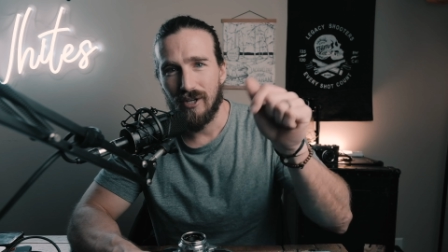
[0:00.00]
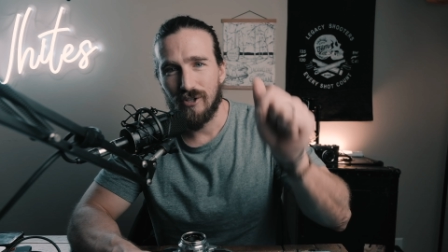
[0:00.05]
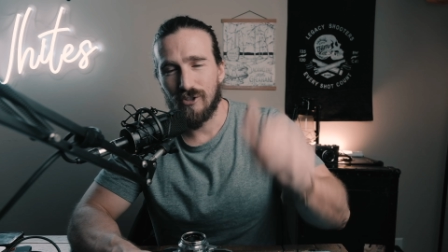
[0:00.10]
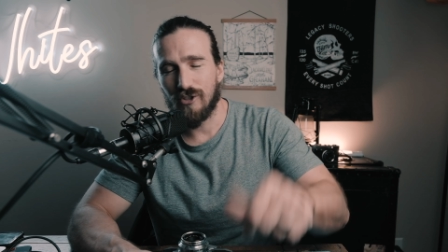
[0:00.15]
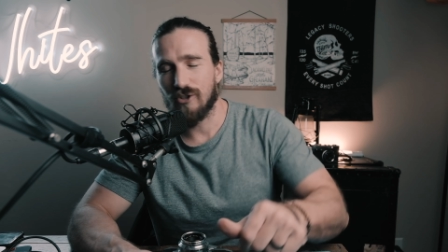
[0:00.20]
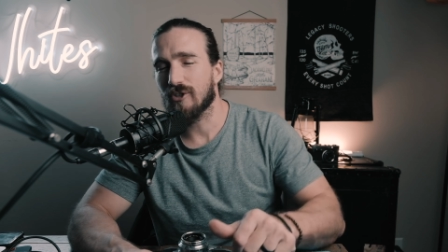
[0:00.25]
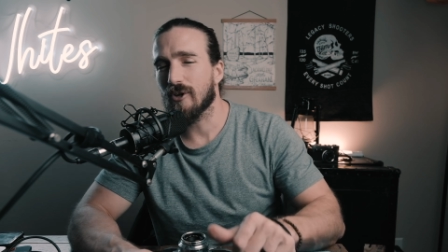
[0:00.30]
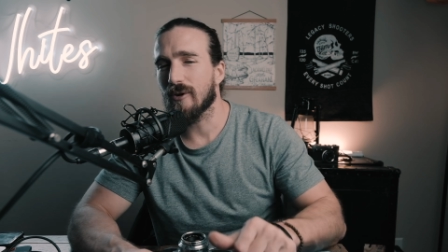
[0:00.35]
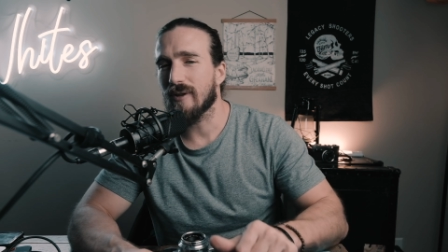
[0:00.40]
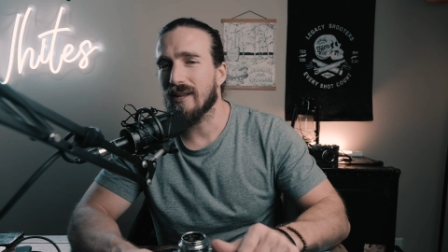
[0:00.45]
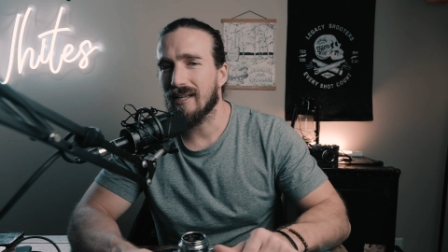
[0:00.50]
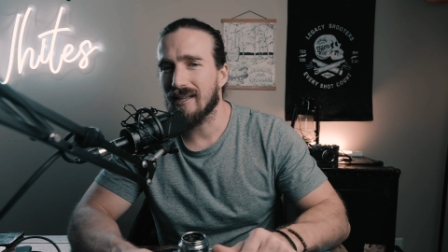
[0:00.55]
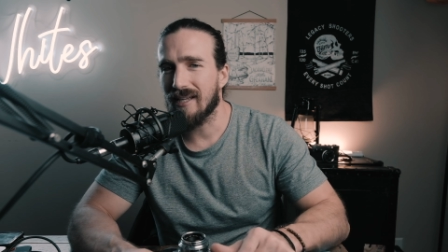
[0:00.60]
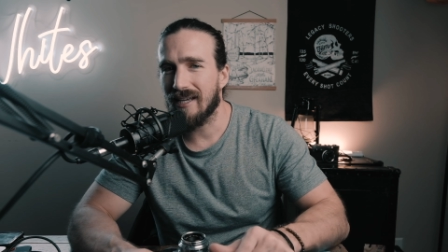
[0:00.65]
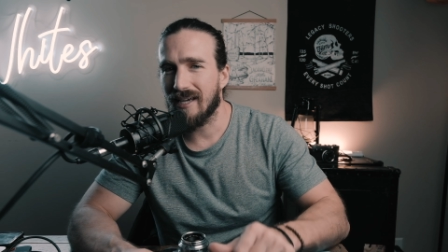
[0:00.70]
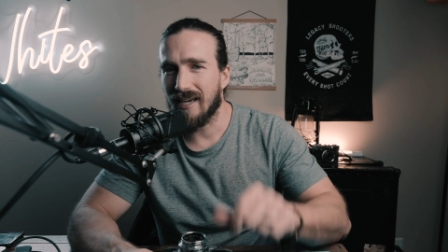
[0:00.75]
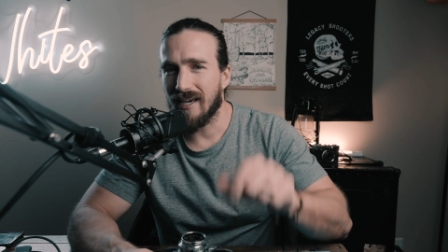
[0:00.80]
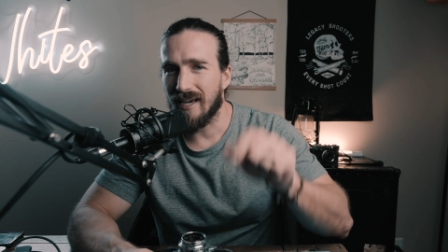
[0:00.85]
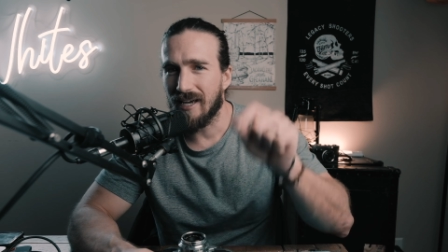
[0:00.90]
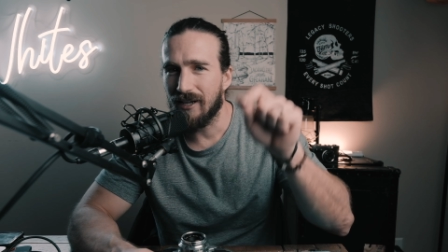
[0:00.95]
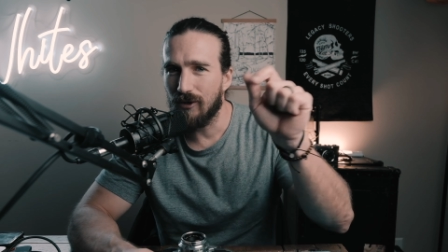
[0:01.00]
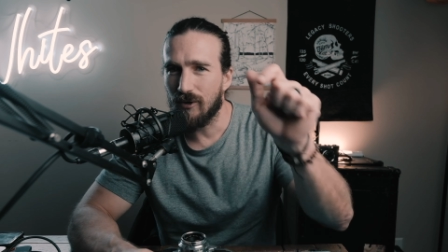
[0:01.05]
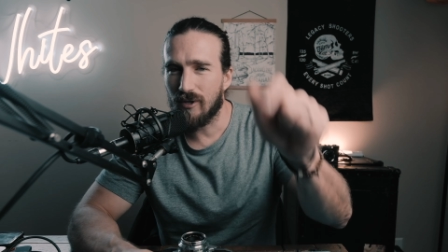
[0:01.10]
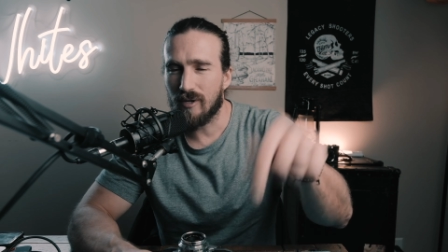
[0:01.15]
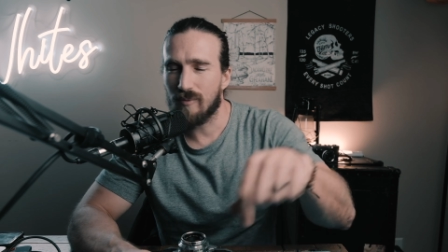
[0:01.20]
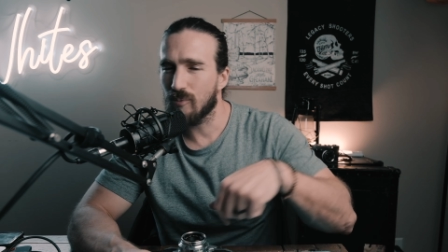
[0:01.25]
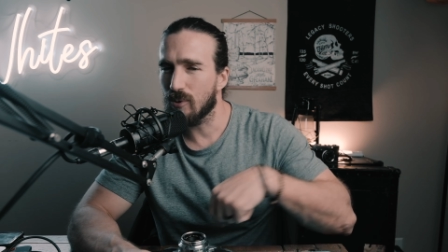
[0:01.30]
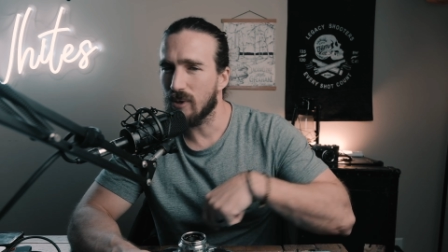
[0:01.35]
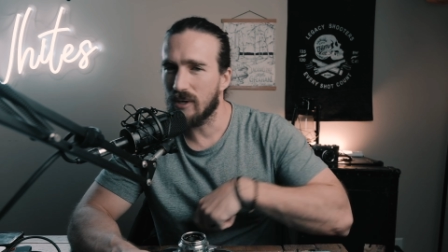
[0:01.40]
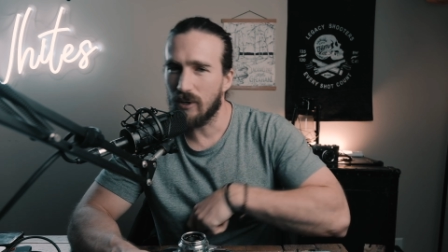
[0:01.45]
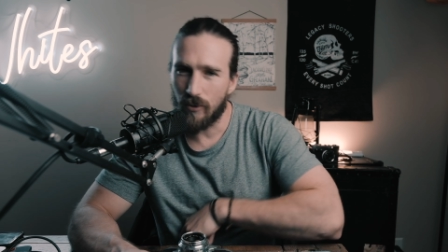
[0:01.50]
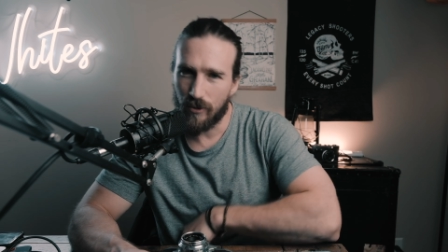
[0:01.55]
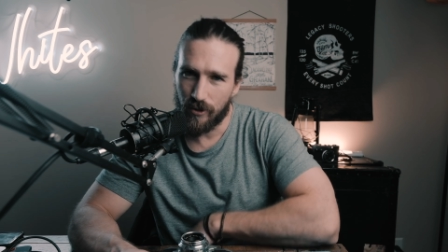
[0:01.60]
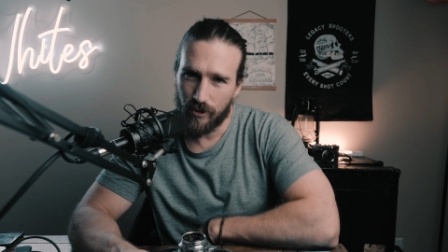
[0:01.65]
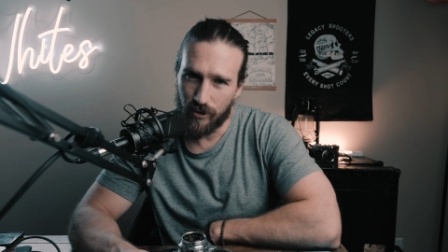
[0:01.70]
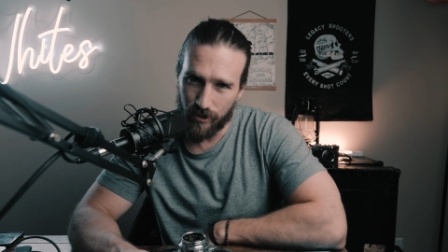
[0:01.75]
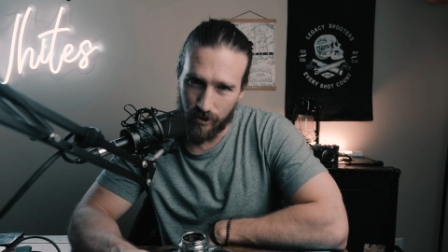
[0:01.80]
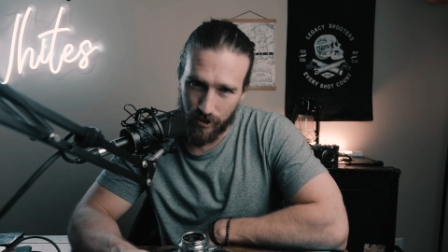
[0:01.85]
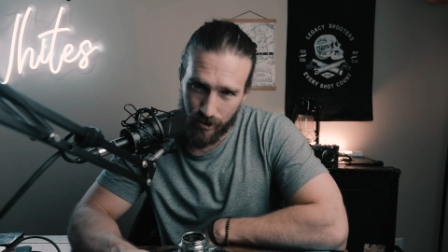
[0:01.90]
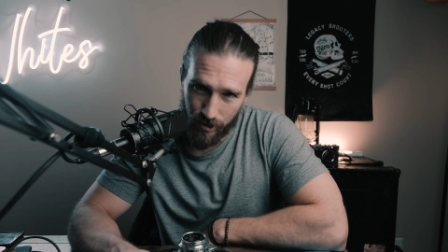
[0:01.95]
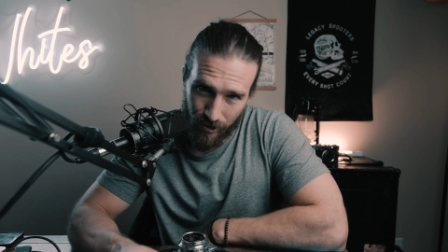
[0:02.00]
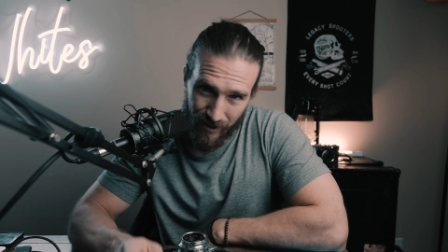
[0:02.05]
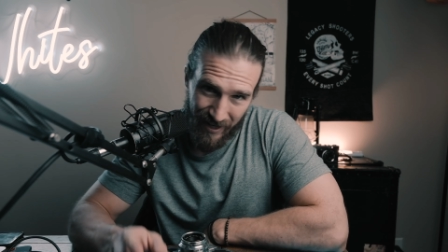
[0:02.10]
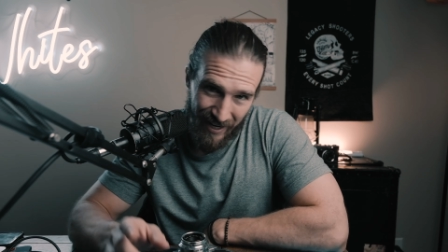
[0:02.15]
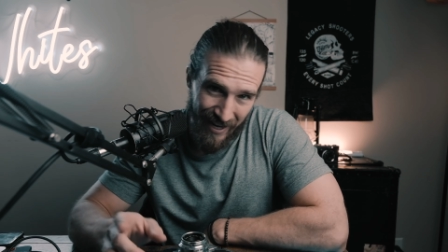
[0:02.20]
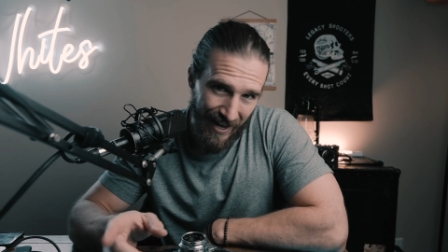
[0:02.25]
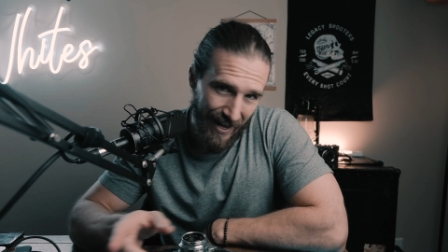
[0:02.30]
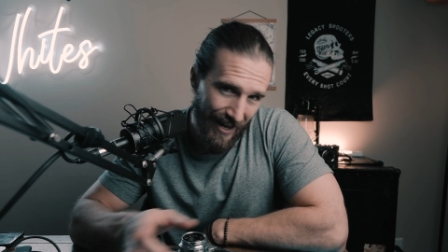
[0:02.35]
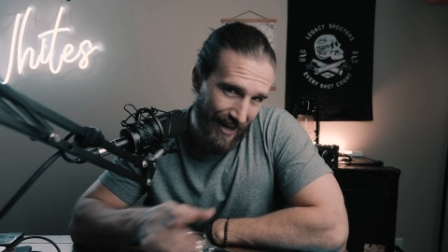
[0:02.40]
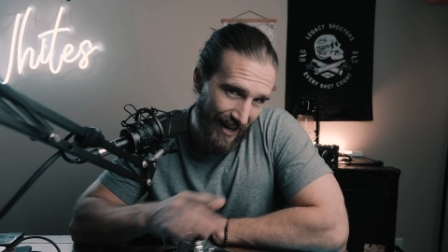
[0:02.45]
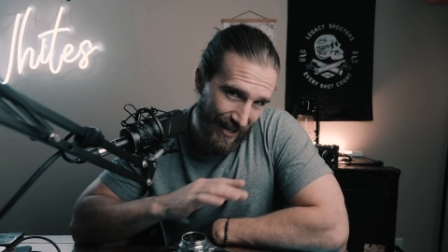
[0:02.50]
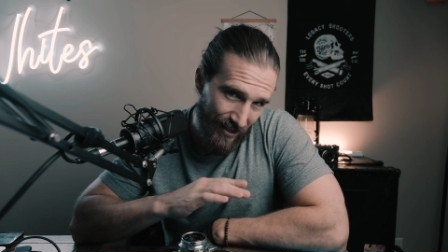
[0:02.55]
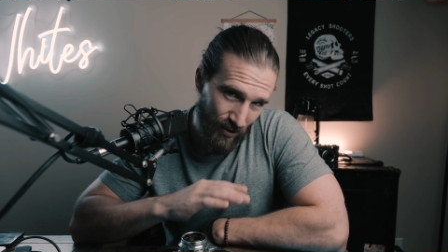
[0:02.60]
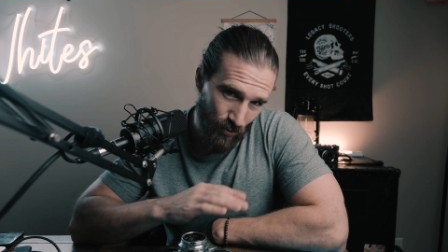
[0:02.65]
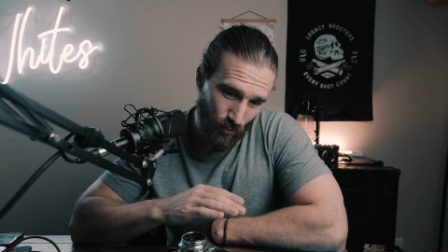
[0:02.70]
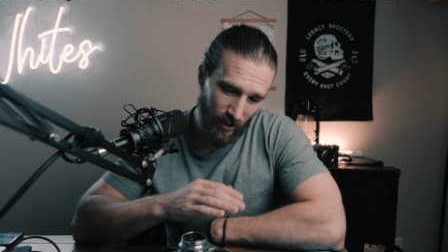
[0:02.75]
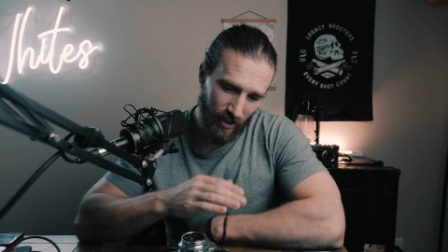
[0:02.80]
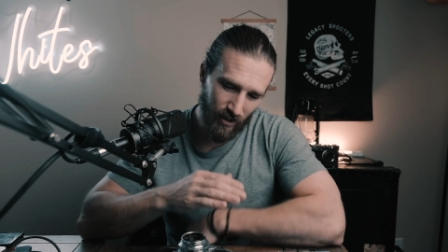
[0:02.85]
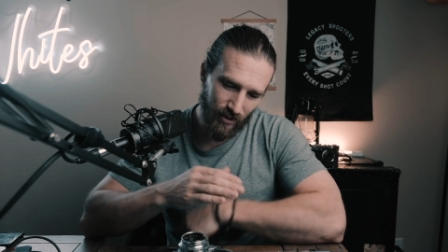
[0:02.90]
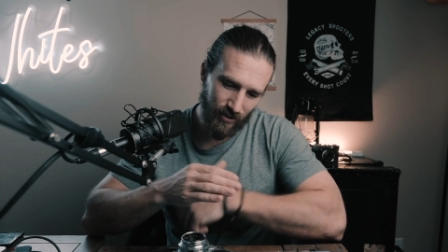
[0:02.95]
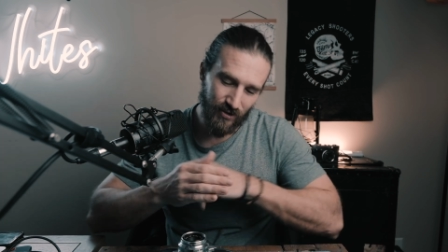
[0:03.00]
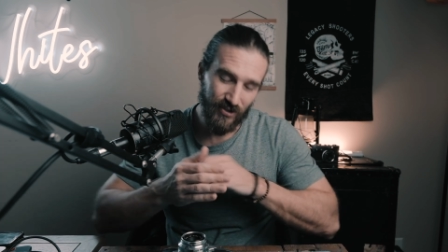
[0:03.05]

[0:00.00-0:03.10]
Just go to that link and you can pre-order your shirt as well.